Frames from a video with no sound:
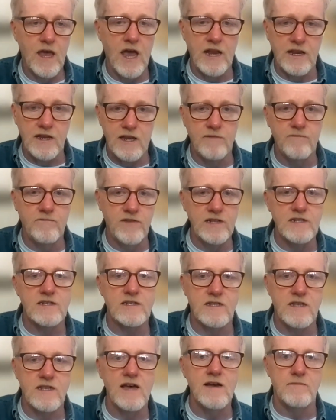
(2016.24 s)
and
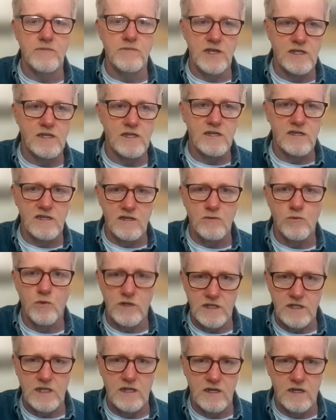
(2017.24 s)
convince them that this is
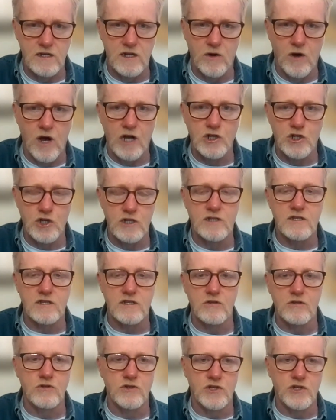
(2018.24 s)
what you know a good
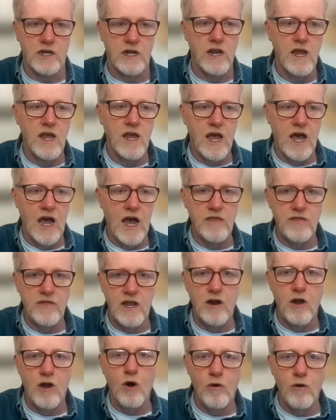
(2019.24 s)
solution, and
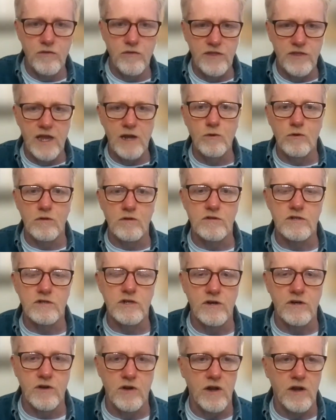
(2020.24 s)
then they will in
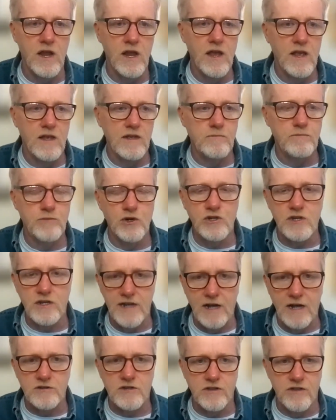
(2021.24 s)
turn push
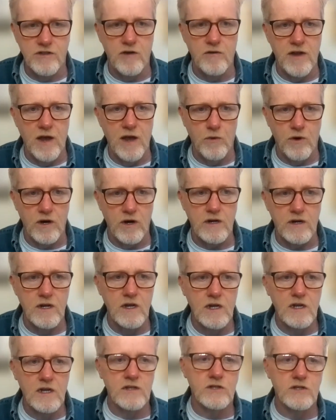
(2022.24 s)
it out to their network.
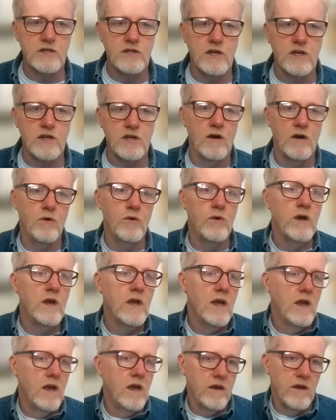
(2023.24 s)
So,
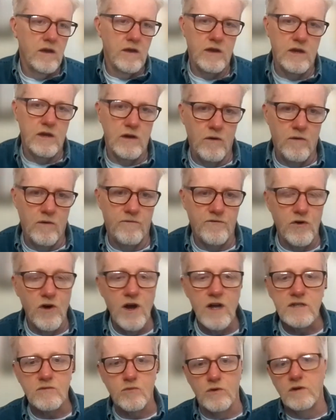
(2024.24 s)
you know,
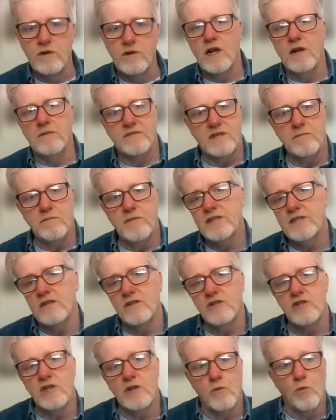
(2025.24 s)
for us, when it comes to
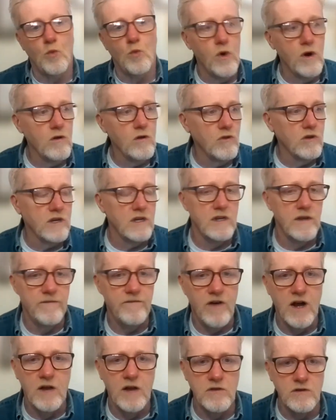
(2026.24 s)
messaging, we're looking to
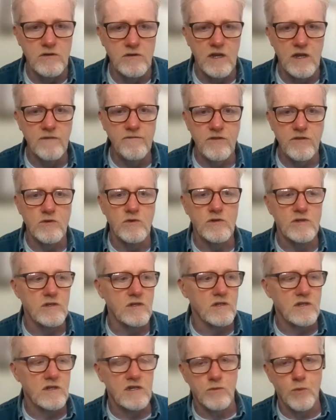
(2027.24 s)
find those
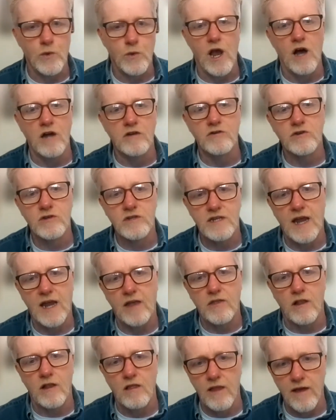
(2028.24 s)
influencers because we
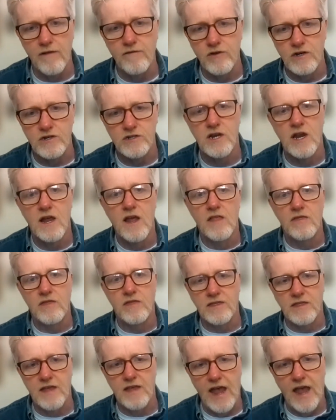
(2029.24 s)
understand the leverage
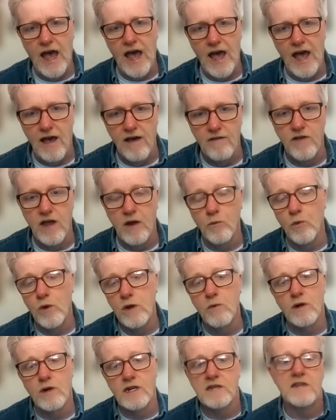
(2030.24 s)
that they have and we
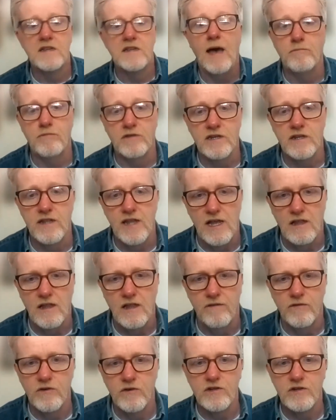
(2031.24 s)
want to tap into that
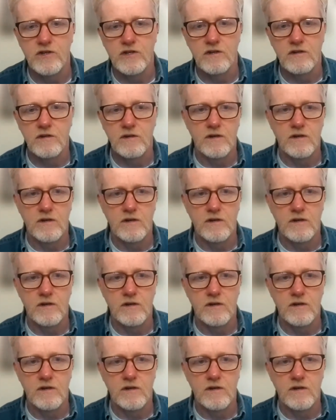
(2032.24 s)
leverage.